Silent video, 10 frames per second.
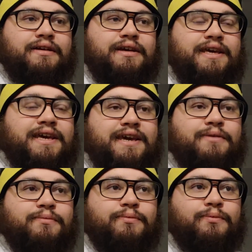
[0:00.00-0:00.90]

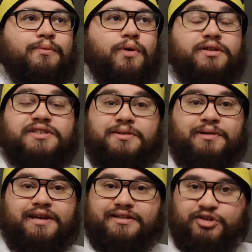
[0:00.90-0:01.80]
he wants to
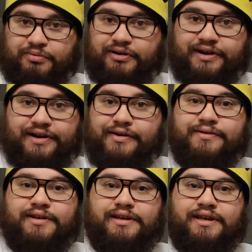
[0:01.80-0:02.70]
be a superhero.
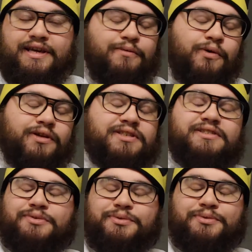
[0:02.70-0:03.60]
He wants
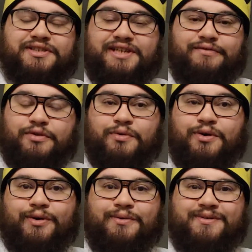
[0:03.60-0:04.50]
to save the
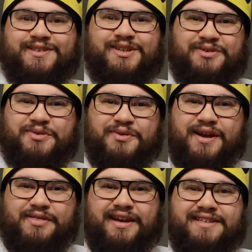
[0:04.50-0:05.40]
world. He wants to do the
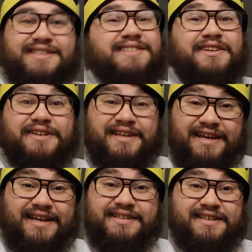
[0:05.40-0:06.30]
right thing because he's a good
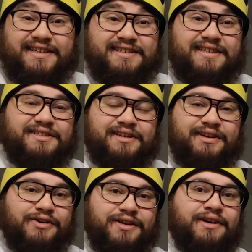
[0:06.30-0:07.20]
kid. He's a
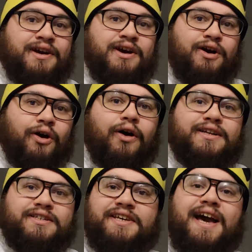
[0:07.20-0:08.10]
good,
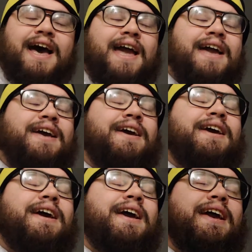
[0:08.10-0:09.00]
honest guy.
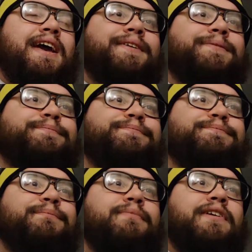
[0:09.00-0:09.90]
And
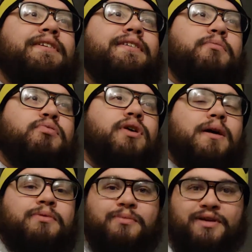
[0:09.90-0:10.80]
the
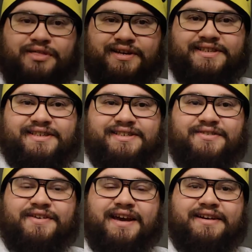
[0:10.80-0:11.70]
problem with this is the
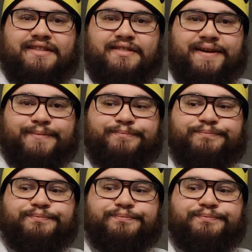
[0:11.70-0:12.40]
fact that